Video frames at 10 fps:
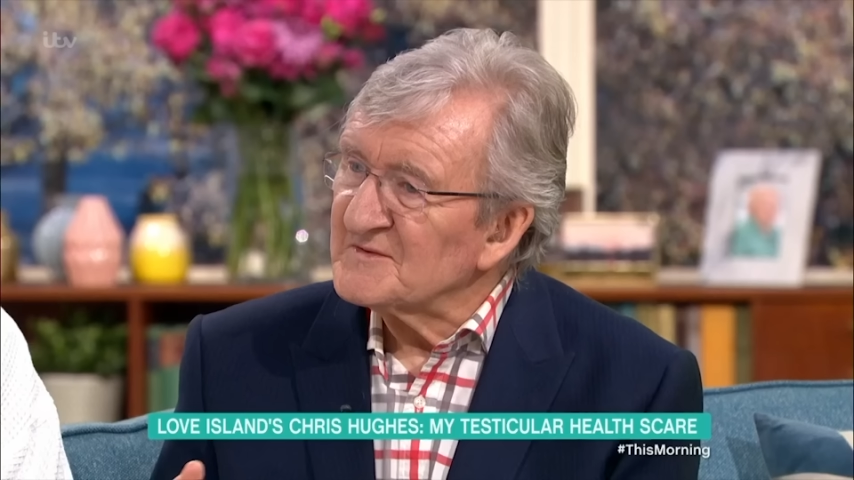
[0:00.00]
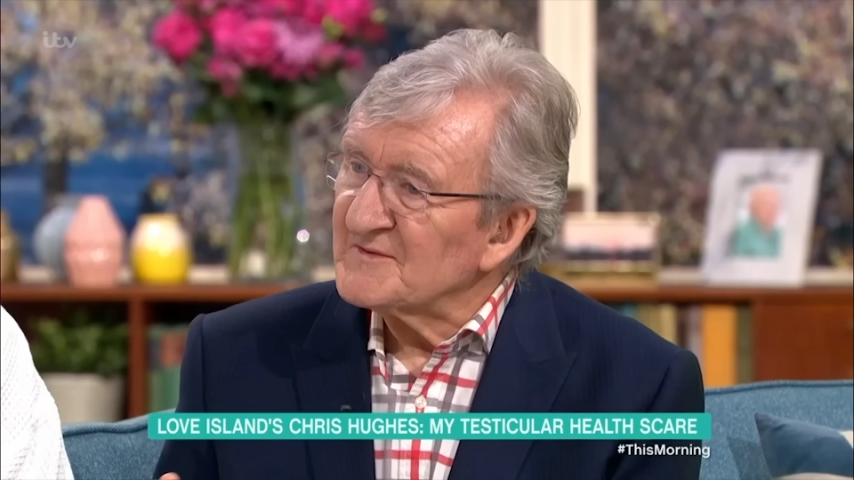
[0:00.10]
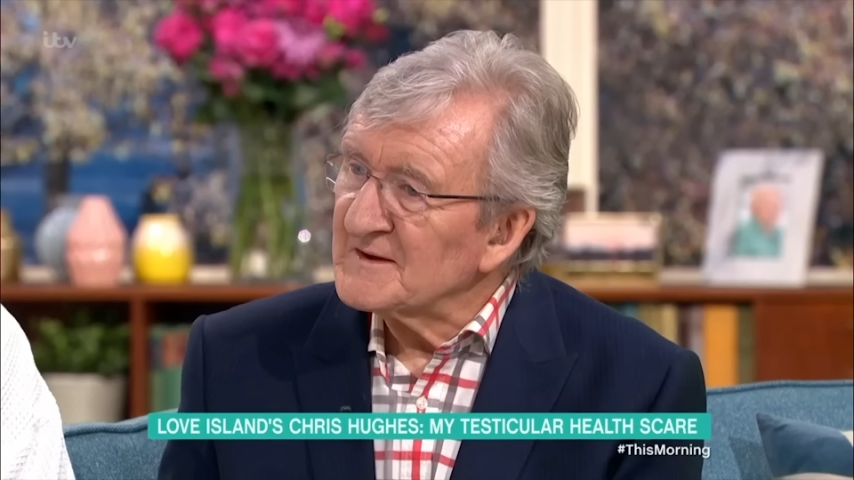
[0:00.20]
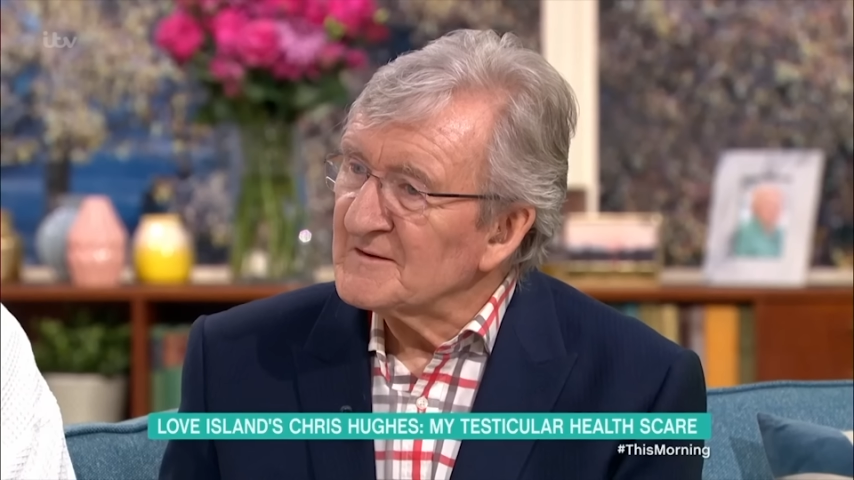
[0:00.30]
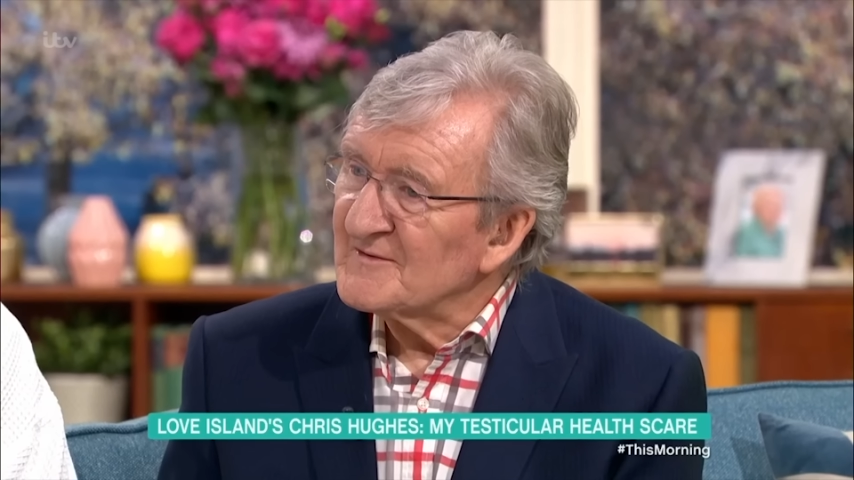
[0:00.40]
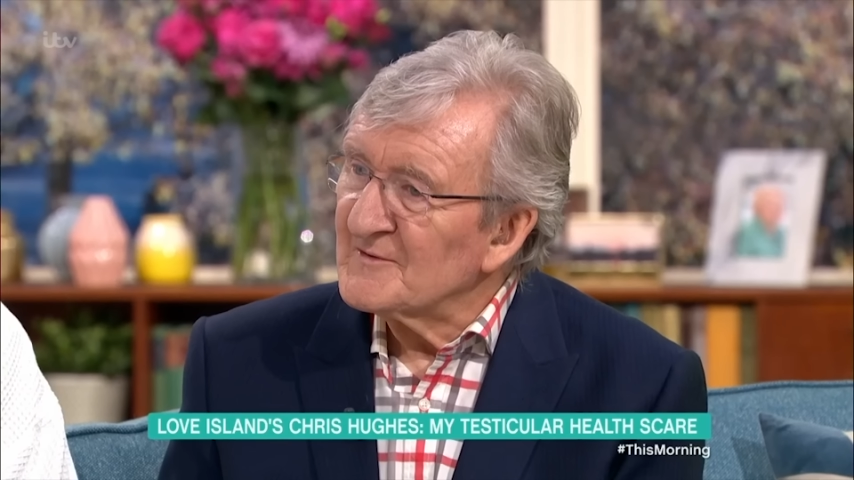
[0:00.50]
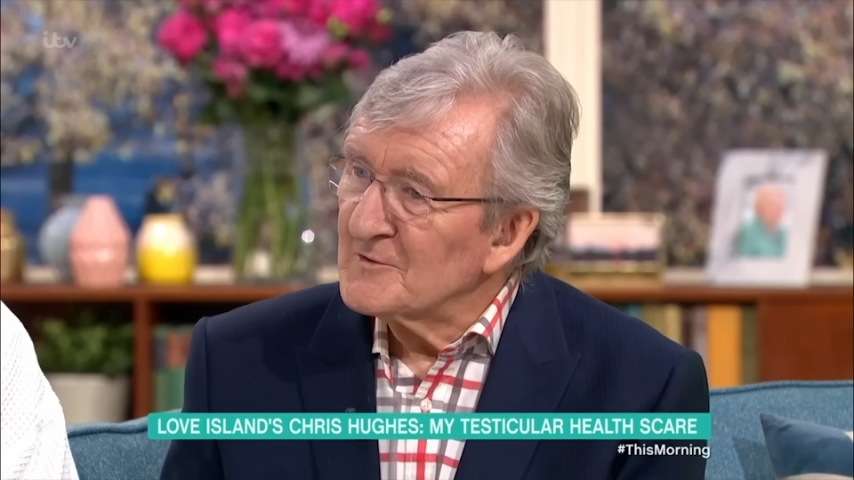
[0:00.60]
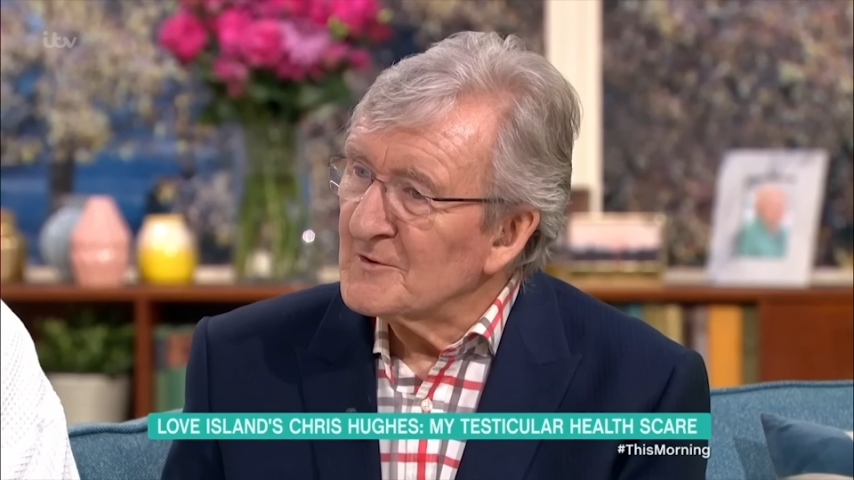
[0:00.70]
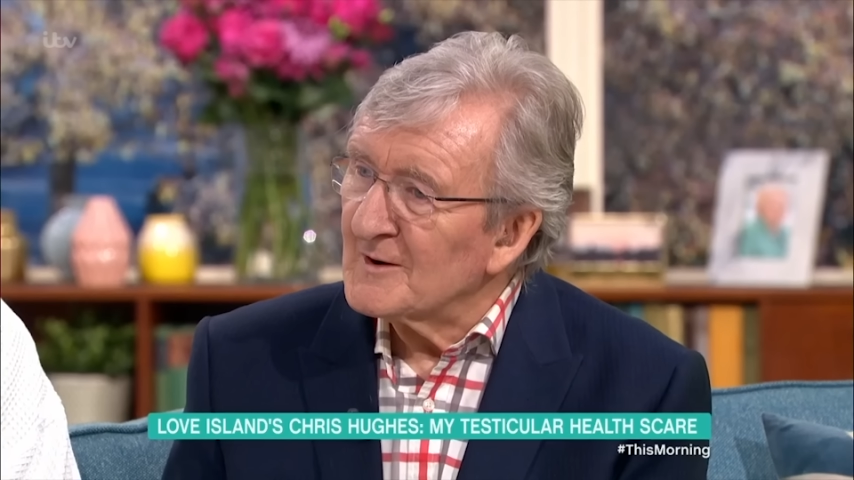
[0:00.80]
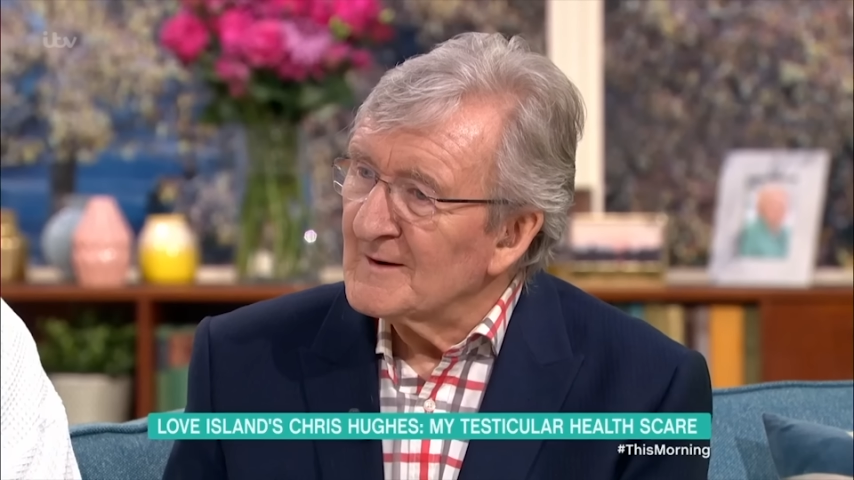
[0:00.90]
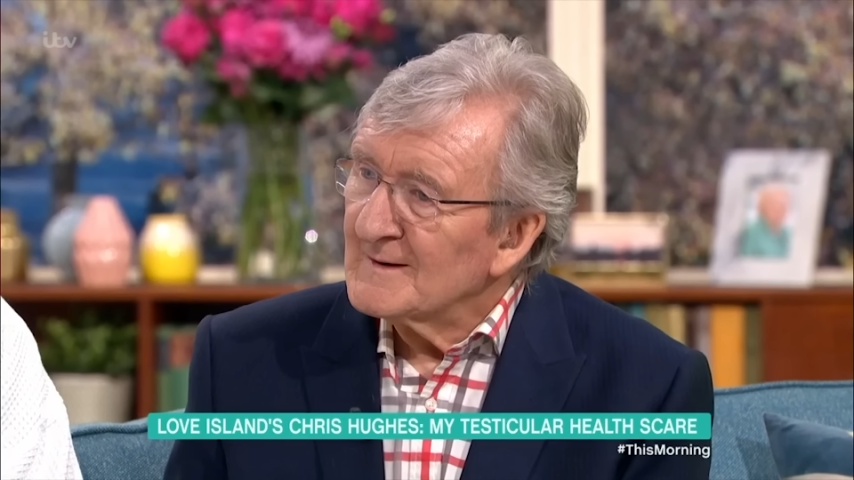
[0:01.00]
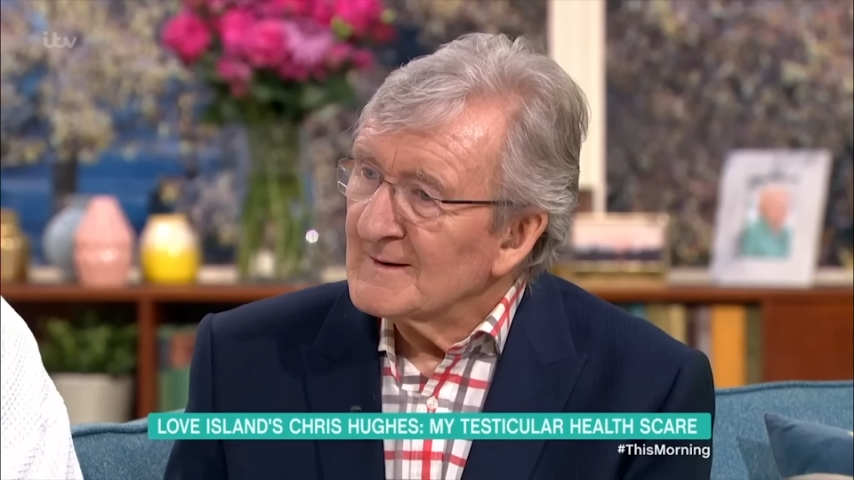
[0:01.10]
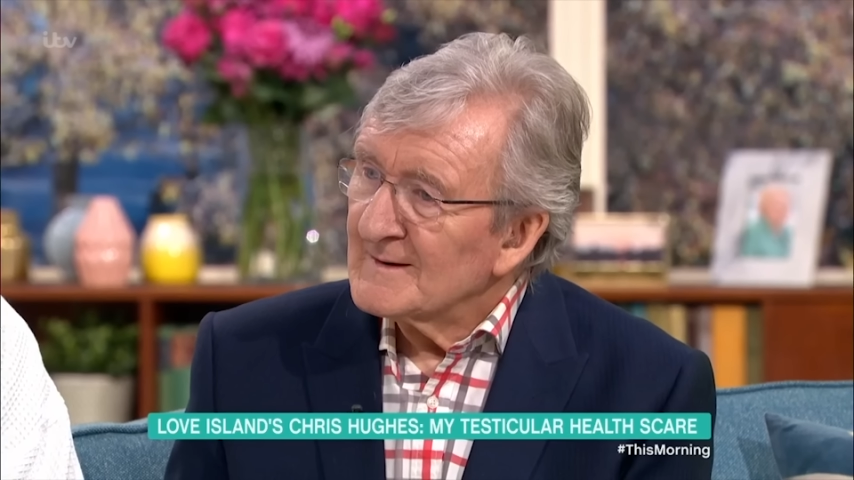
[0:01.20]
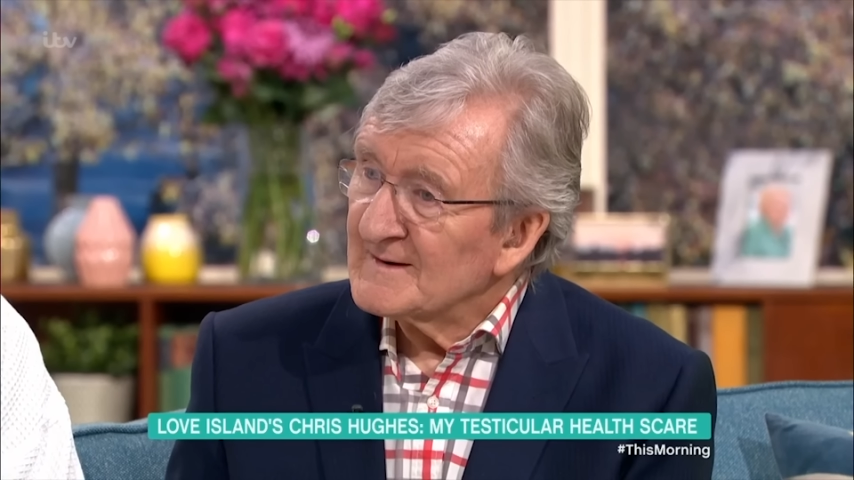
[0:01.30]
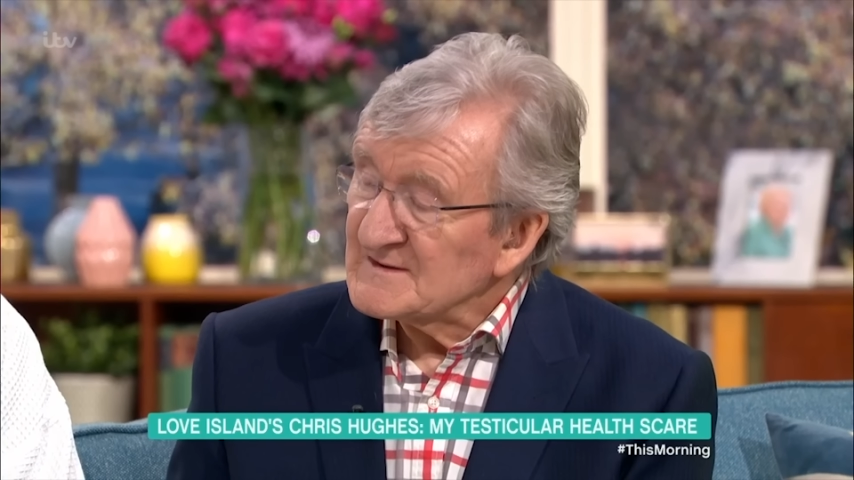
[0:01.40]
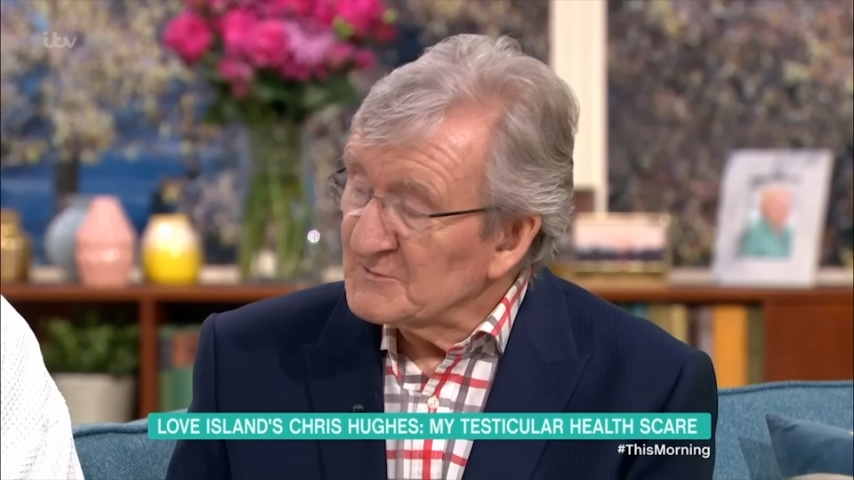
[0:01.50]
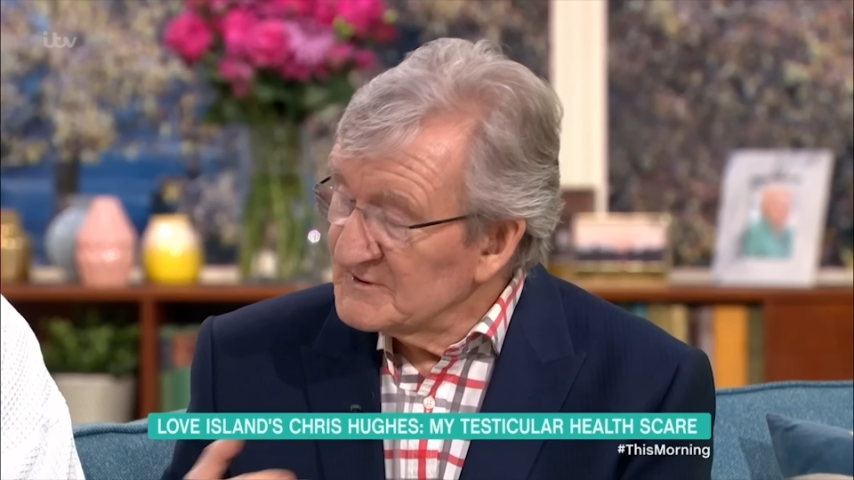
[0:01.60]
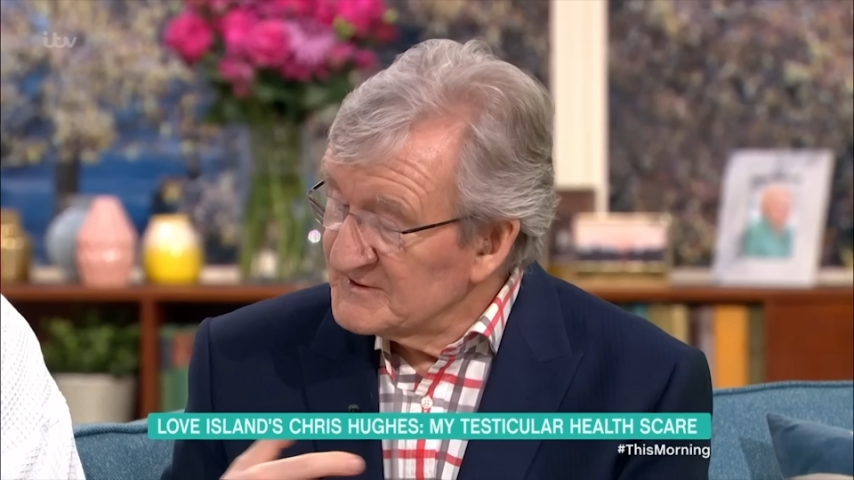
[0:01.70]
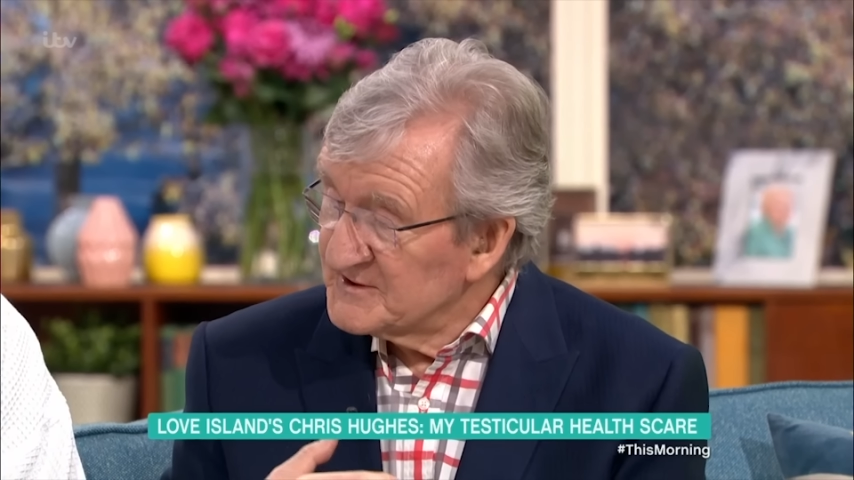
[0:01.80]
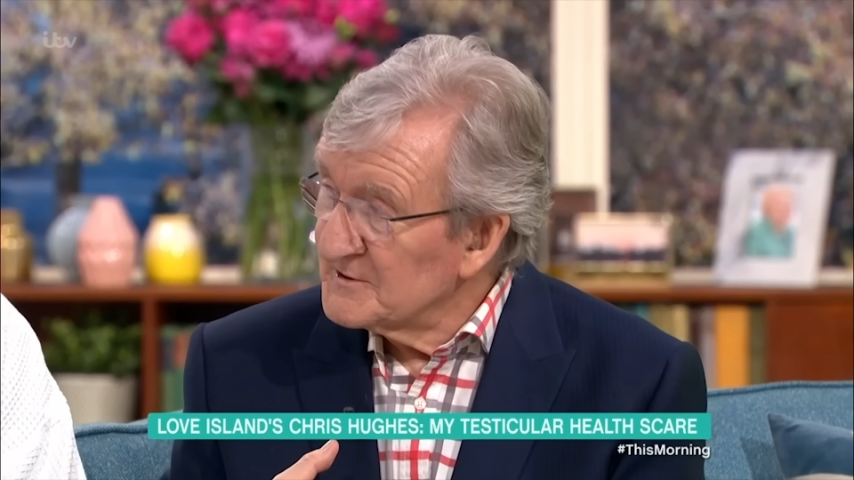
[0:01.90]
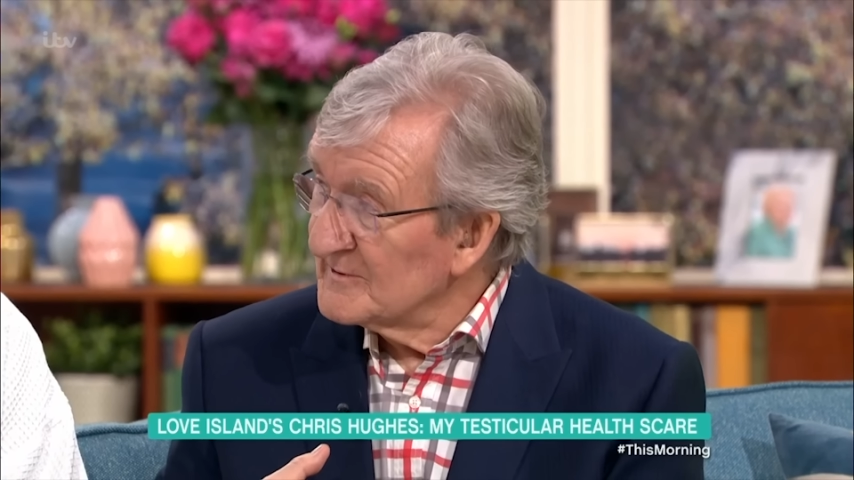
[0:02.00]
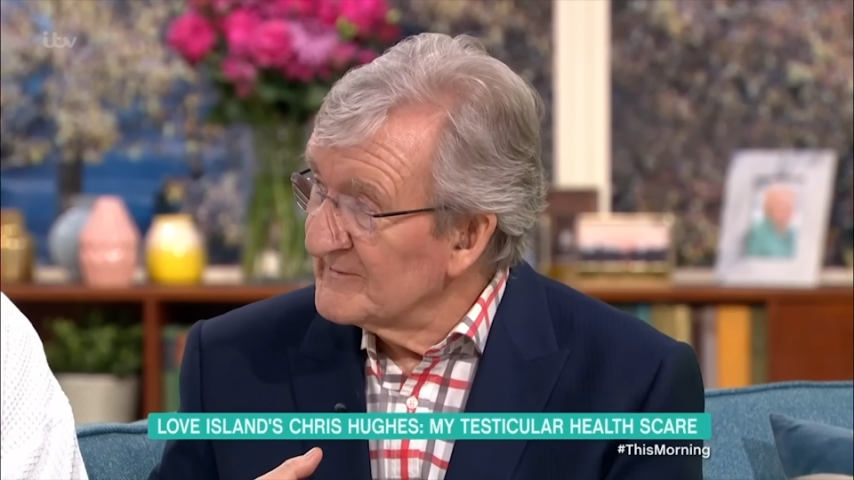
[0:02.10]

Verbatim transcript: to feel for. Mm. Right. As we'll show.